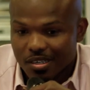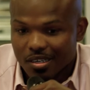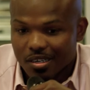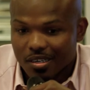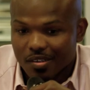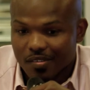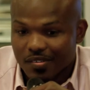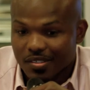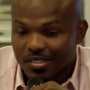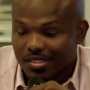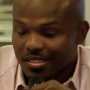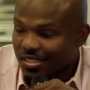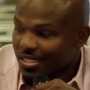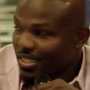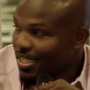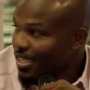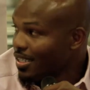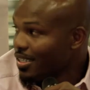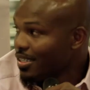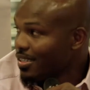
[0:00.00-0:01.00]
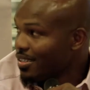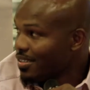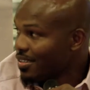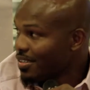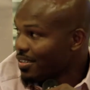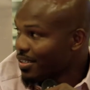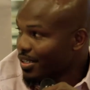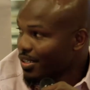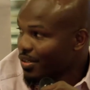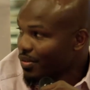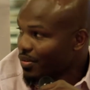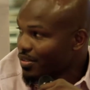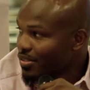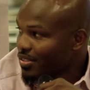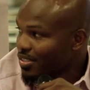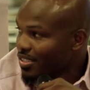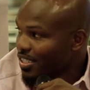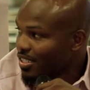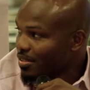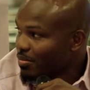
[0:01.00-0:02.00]
Uh, he's seen it. You know, he's
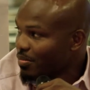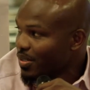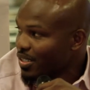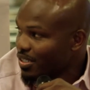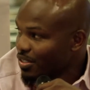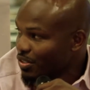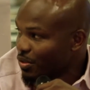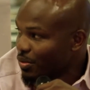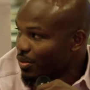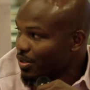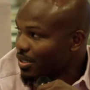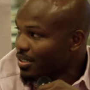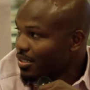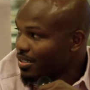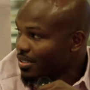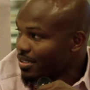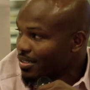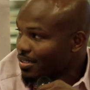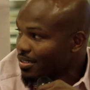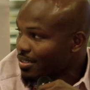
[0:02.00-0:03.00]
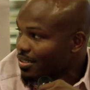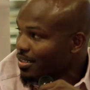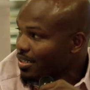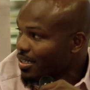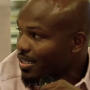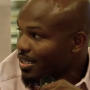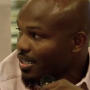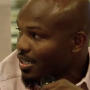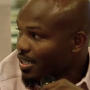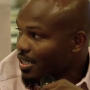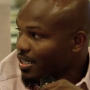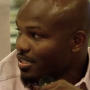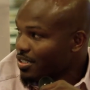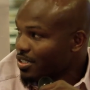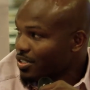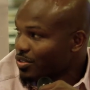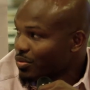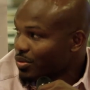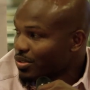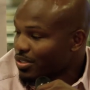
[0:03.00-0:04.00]
seen me do it, and he
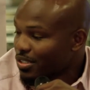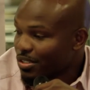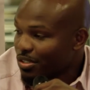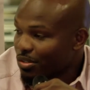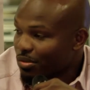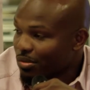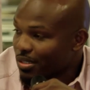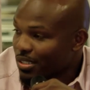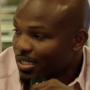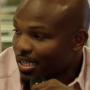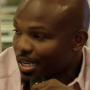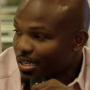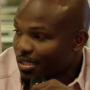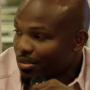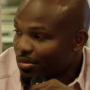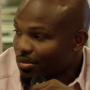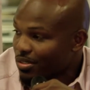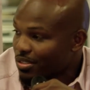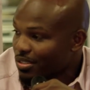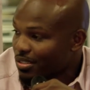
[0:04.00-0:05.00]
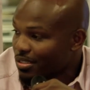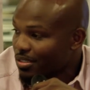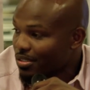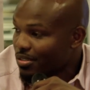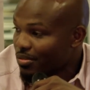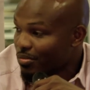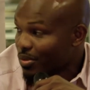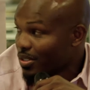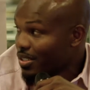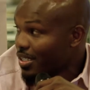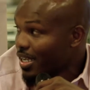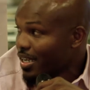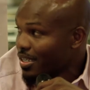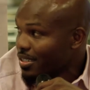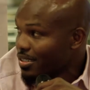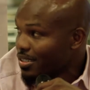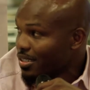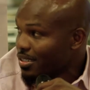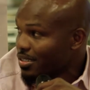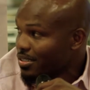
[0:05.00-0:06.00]
just wants to do what daddy wants to what
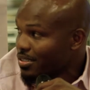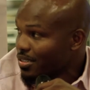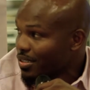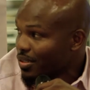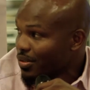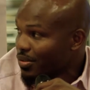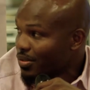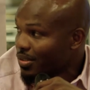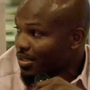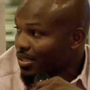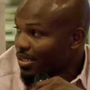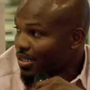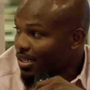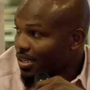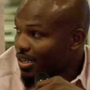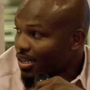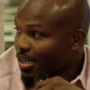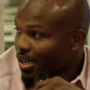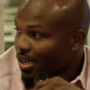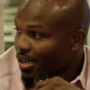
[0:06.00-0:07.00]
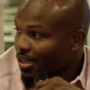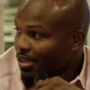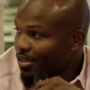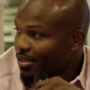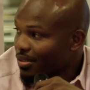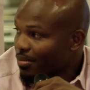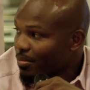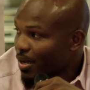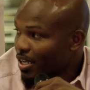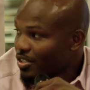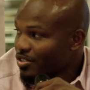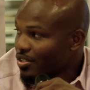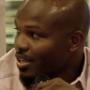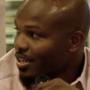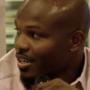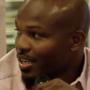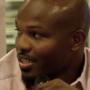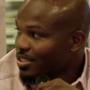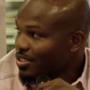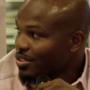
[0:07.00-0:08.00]
daddy does. So um, I try
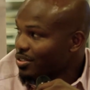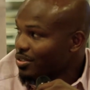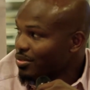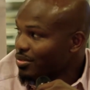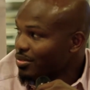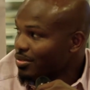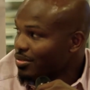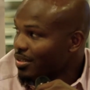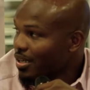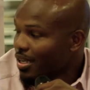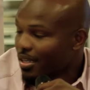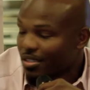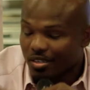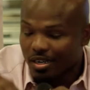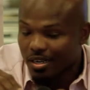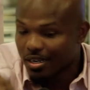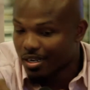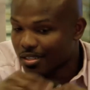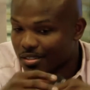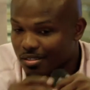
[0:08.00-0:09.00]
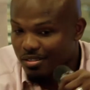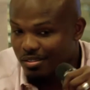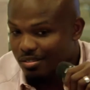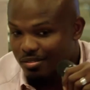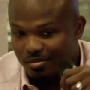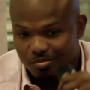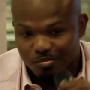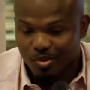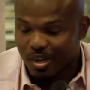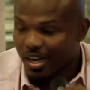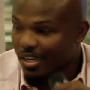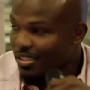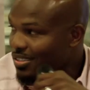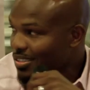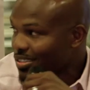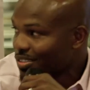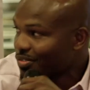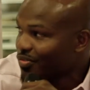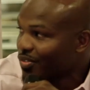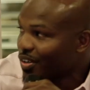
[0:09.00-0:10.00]
not to do, I try not to
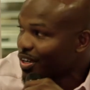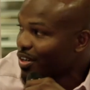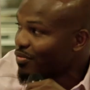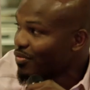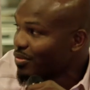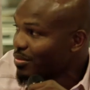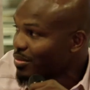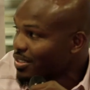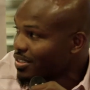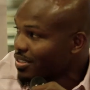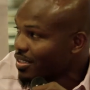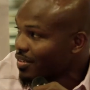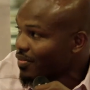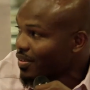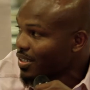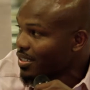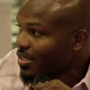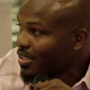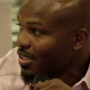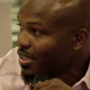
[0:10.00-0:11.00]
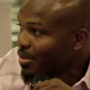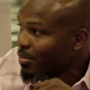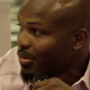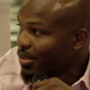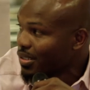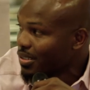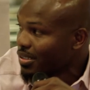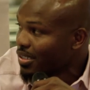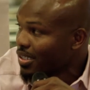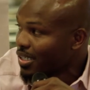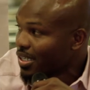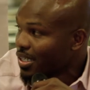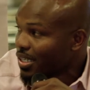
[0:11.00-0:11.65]
practice in front of him and stuff like that, but